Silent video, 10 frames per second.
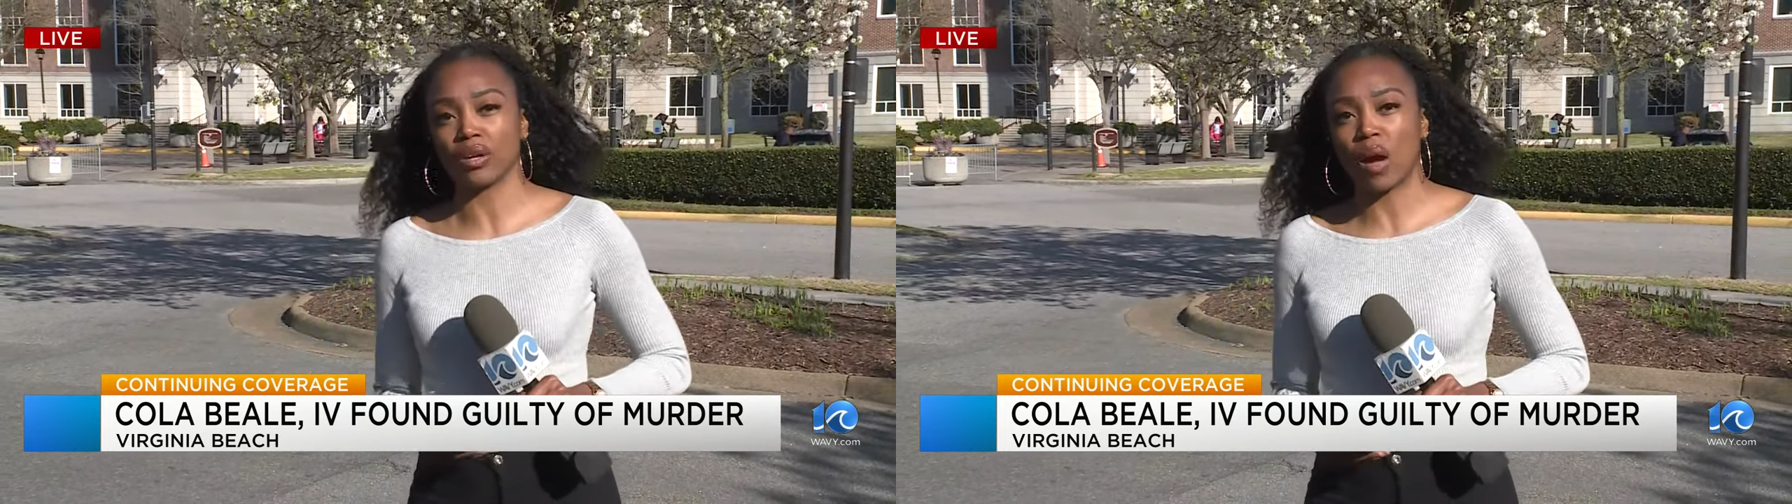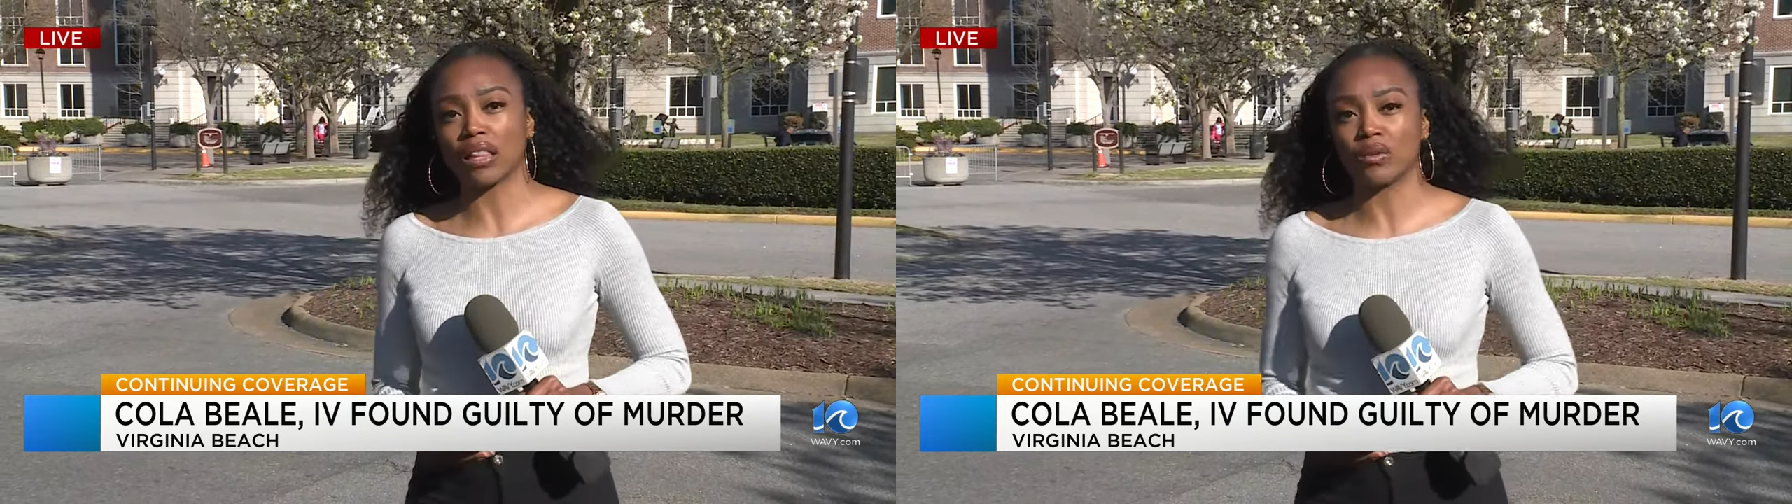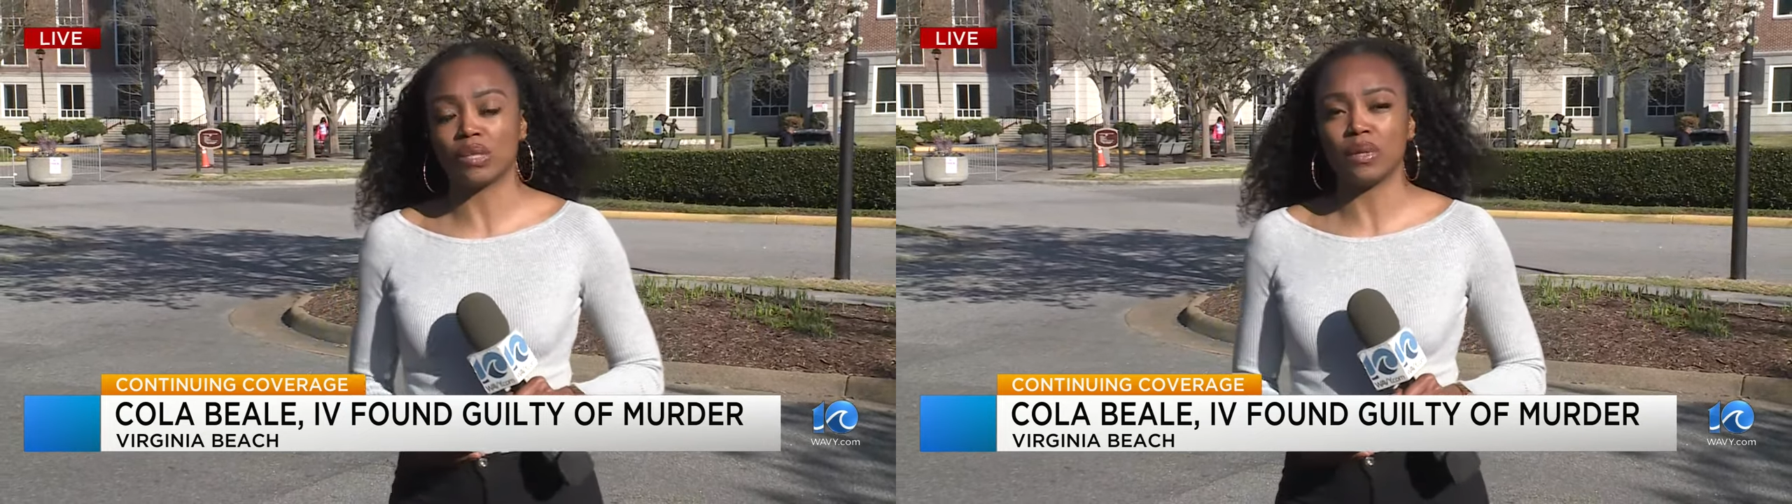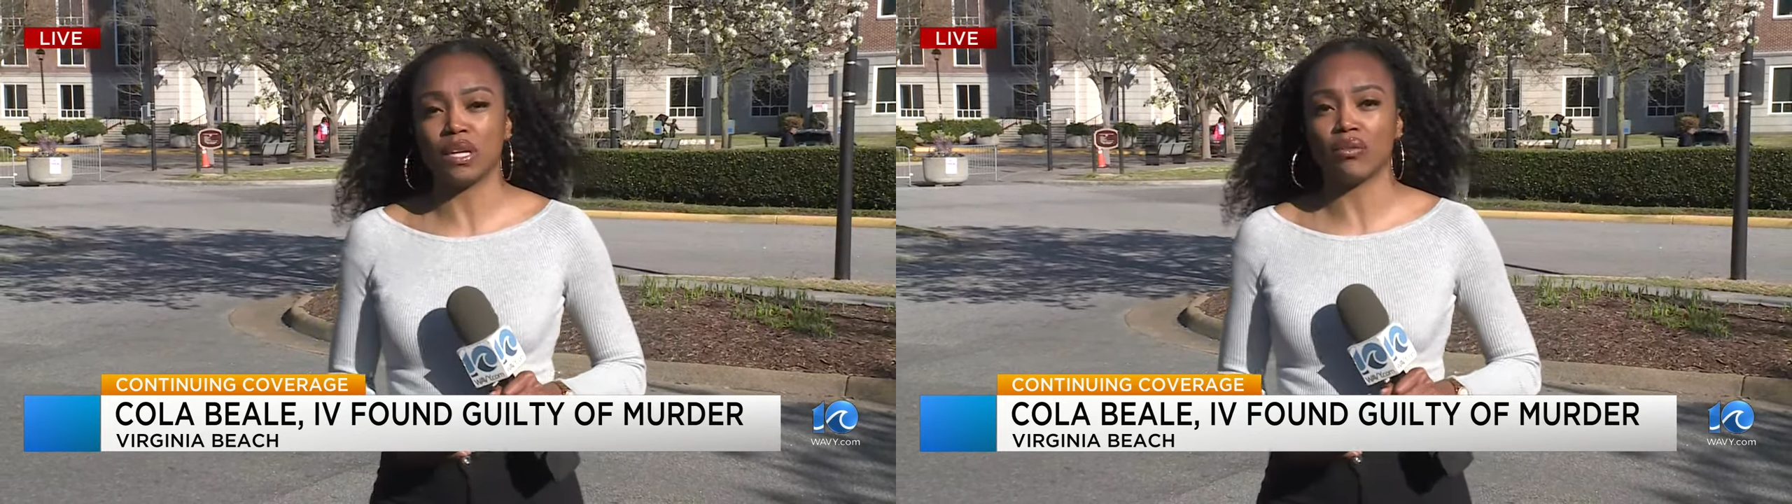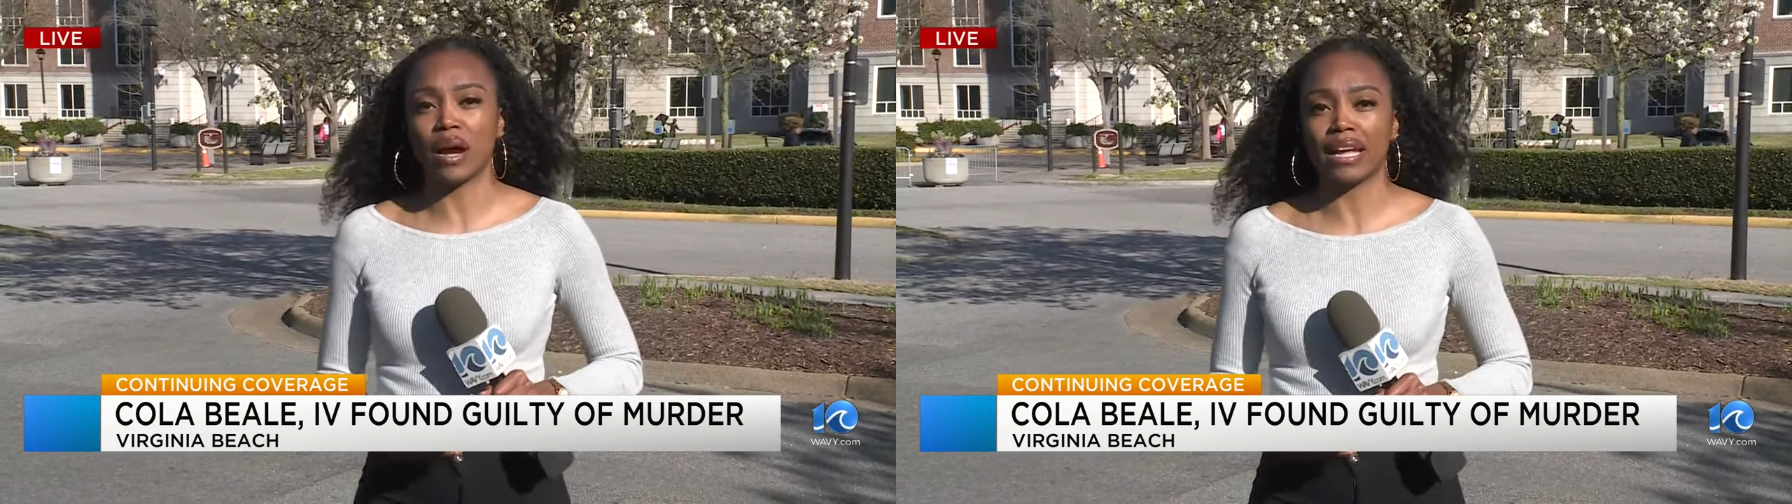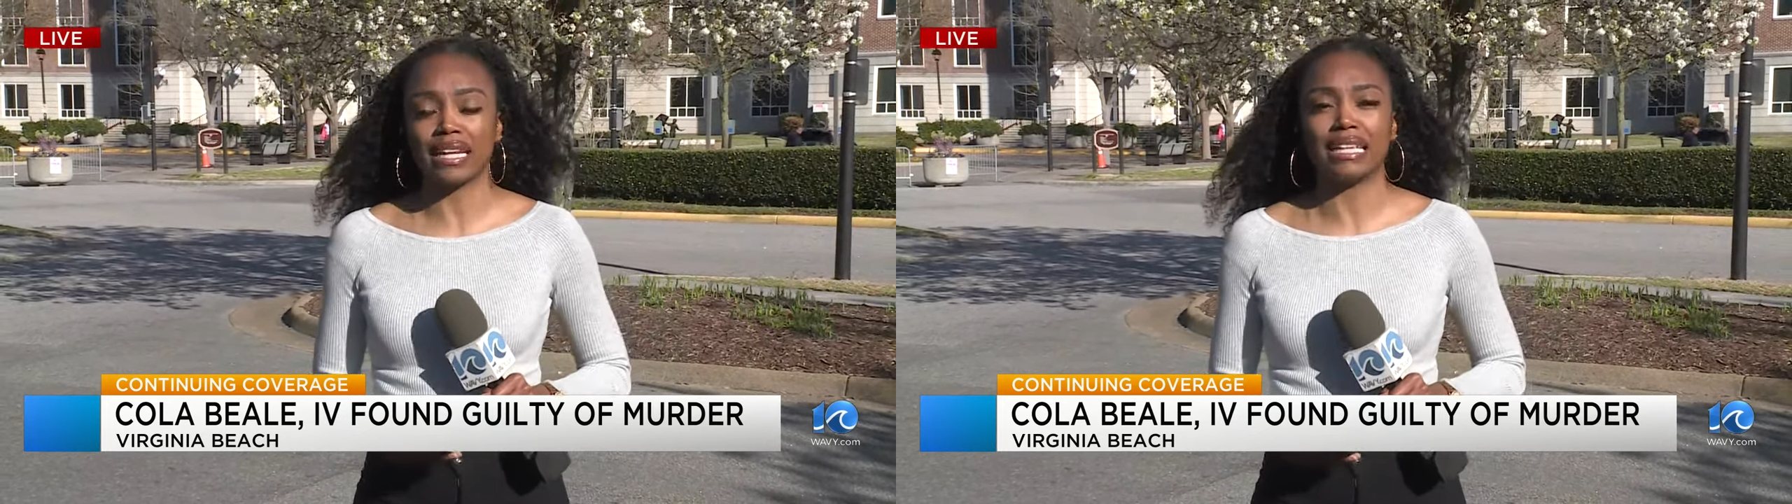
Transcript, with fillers: while it was being read, he